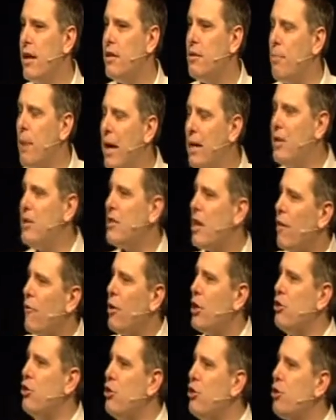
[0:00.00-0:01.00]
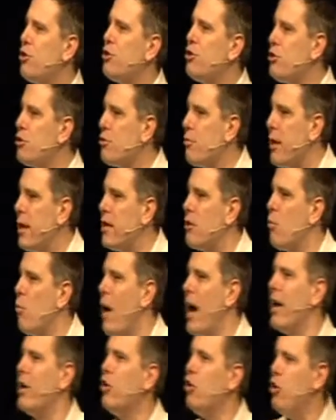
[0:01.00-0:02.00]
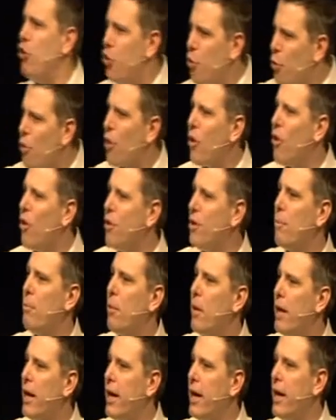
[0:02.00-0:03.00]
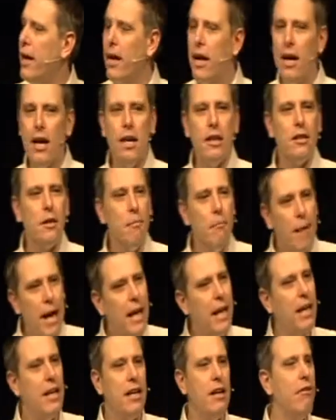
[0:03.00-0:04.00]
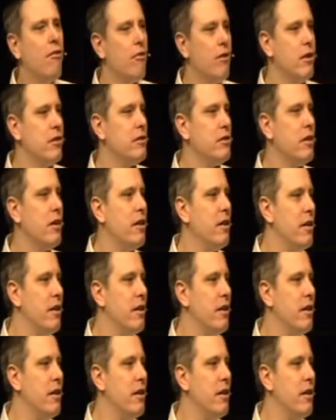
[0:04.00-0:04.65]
It's about discovering your strength while you're on the planet to make a difference.